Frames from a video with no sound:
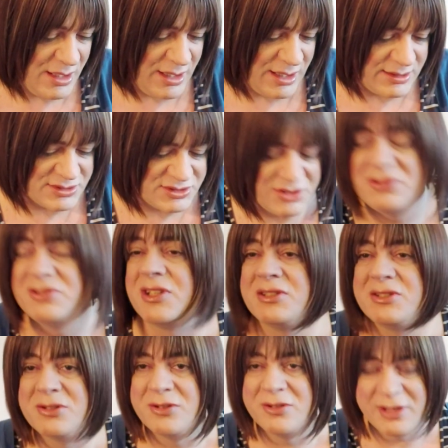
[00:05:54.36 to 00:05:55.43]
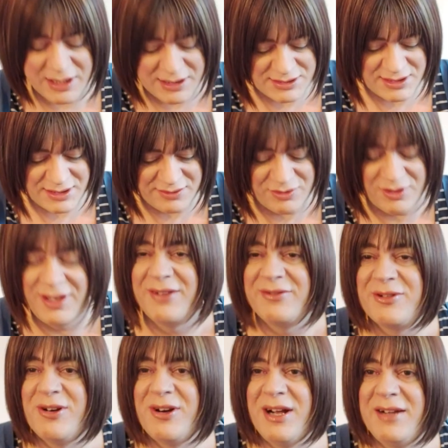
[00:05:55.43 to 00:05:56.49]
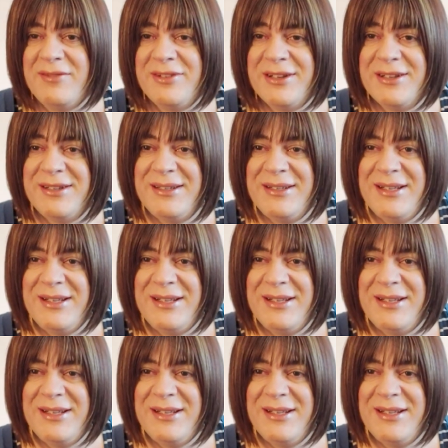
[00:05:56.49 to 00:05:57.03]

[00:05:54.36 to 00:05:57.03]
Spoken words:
and as soon as I saw it, I said, right, I've got to have it.